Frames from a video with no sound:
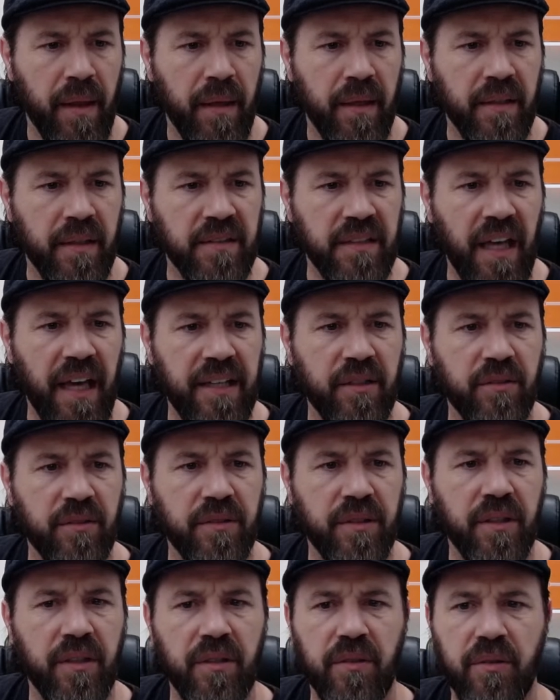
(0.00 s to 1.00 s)
Because I don't
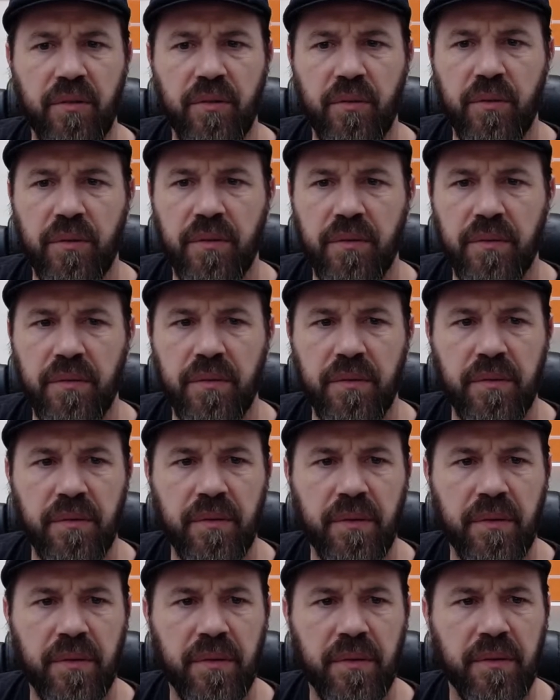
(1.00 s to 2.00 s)
know,
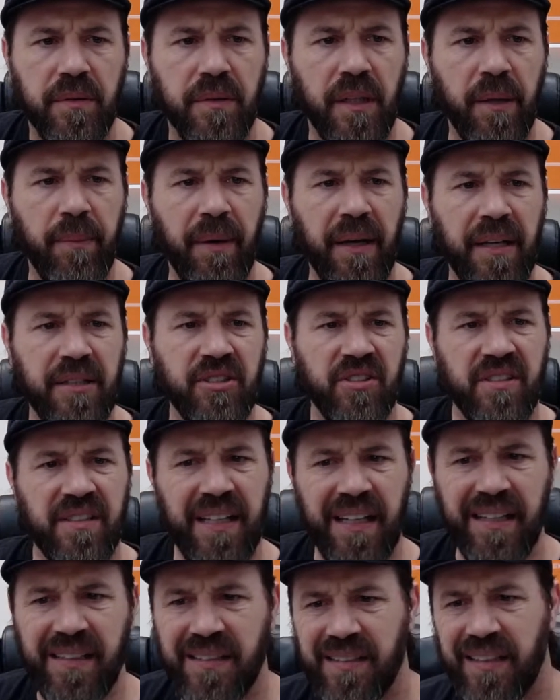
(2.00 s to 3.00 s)
am I just
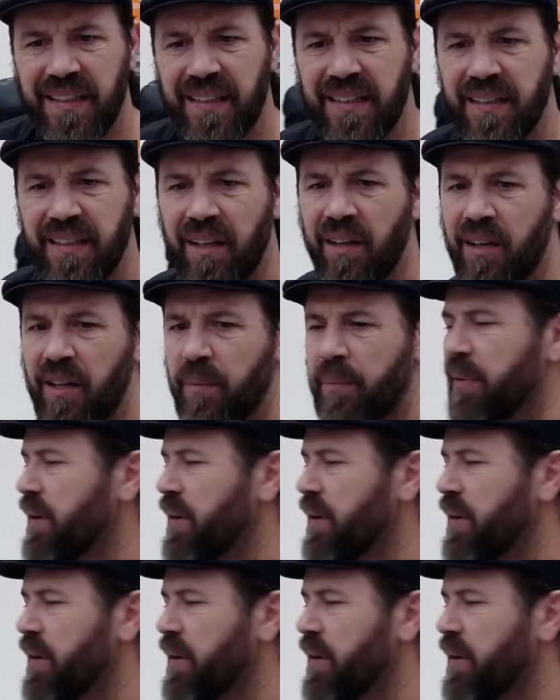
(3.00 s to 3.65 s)
not seeing the Hart